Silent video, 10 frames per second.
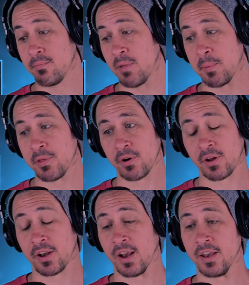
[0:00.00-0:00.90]
going
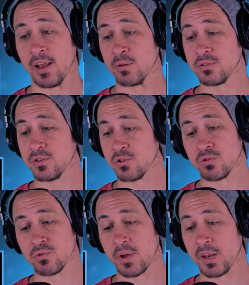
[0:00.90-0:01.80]
to announce a
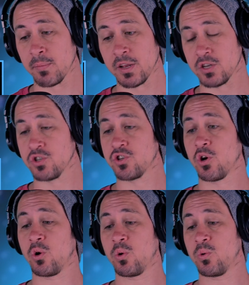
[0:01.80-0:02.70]
new animated
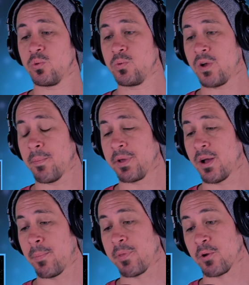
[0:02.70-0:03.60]
show
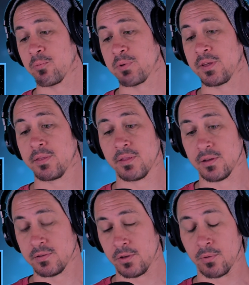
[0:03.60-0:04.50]
coming up that'll be
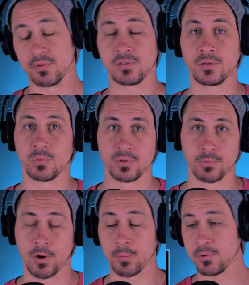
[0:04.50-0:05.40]
the, you know, the sequel
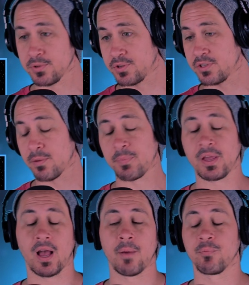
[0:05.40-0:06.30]
to Rebels or
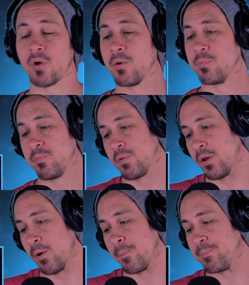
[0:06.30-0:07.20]
something. I
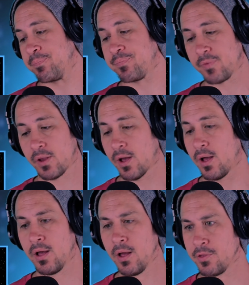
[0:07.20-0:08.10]

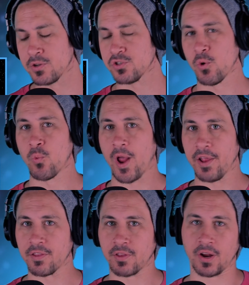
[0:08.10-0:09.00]
there's no
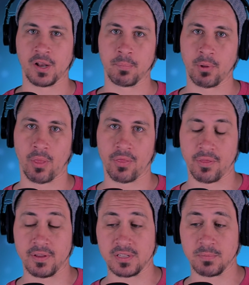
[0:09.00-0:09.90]
way that they're going to
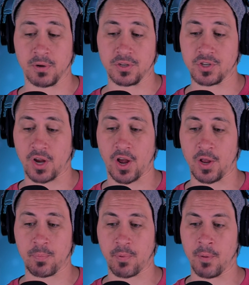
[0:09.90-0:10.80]
build this much
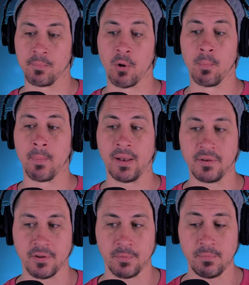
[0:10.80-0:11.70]
hype and
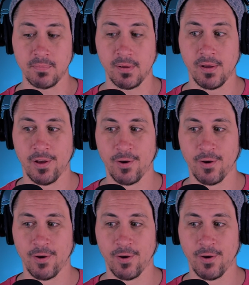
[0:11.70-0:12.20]
momentum